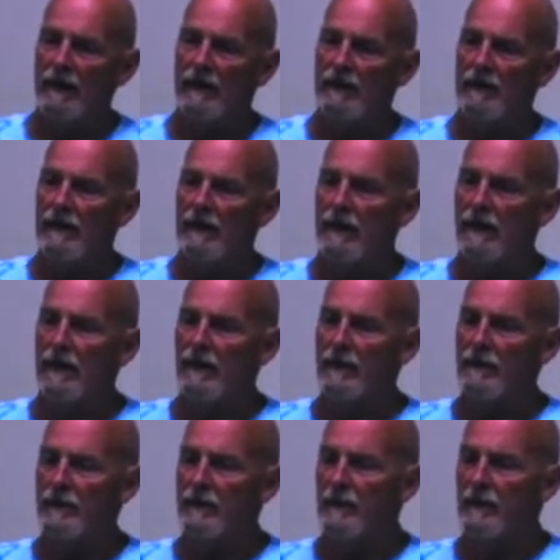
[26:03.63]
in
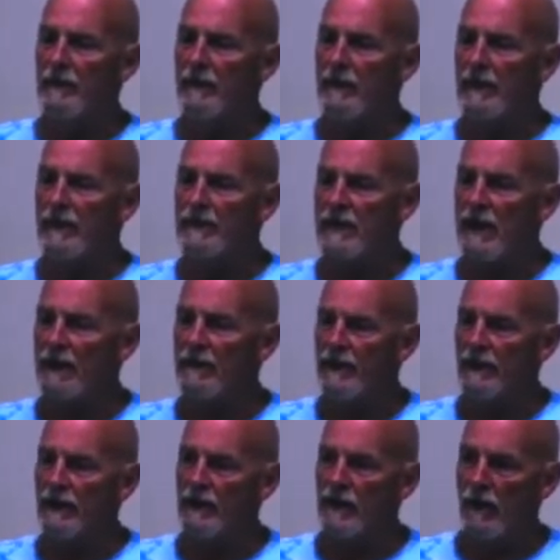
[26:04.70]
the state of
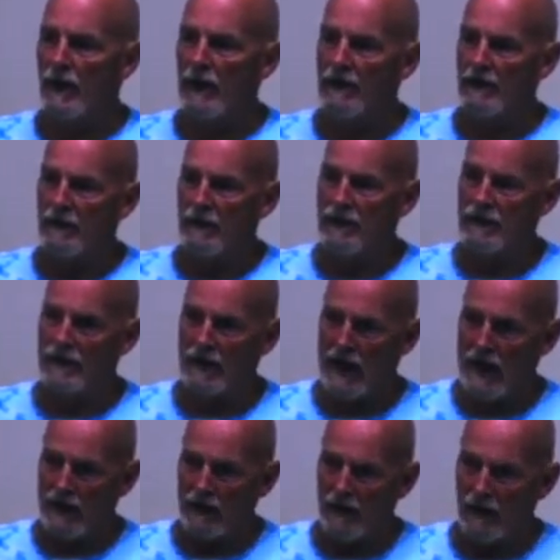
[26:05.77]
Illinois, in
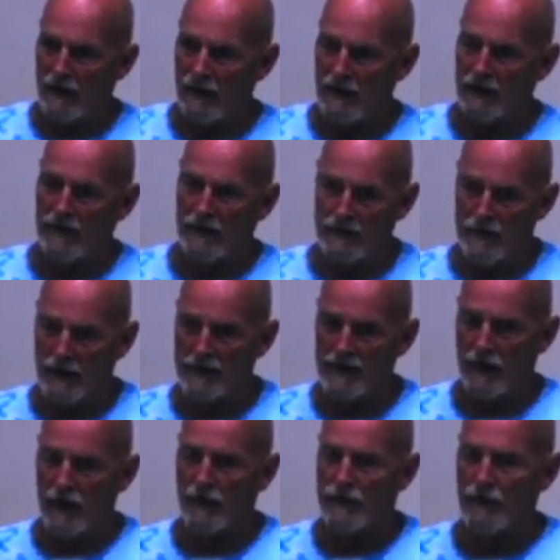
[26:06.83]
Chicago, and
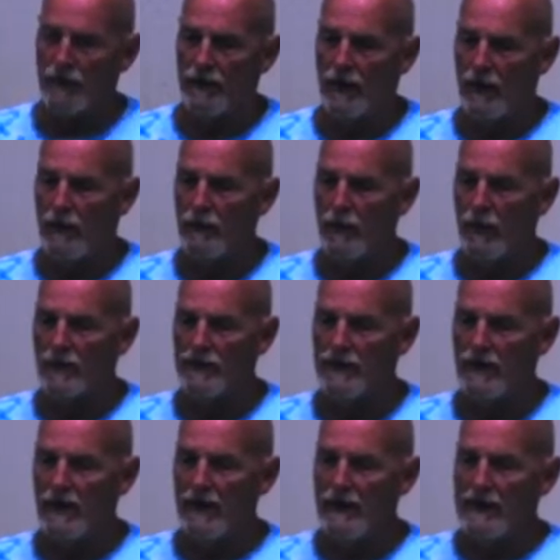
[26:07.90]
especially going through the airports.